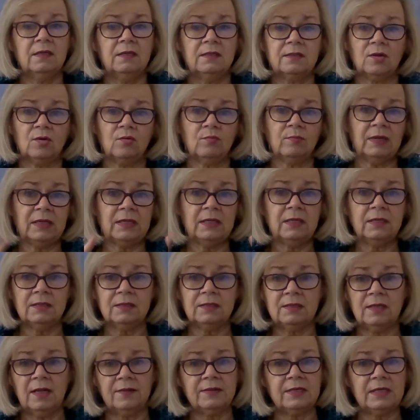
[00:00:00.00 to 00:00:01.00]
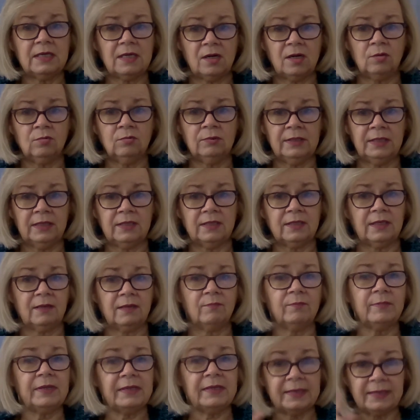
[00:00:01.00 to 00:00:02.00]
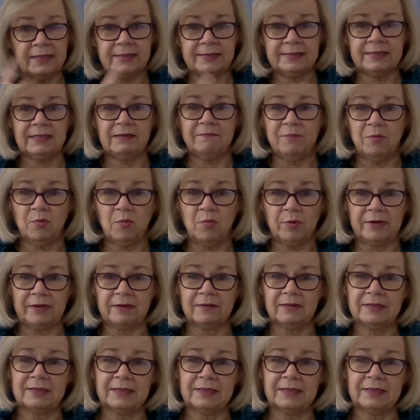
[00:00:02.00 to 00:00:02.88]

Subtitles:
So money is not the only thing, but it is important.